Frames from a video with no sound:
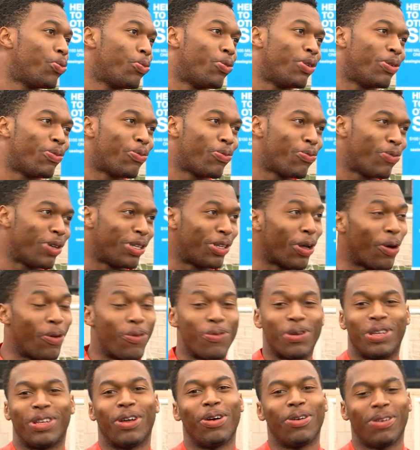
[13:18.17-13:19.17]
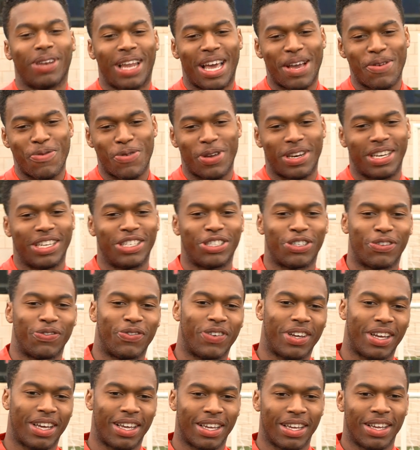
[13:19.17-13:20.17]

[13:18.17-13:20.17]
We don't like when each other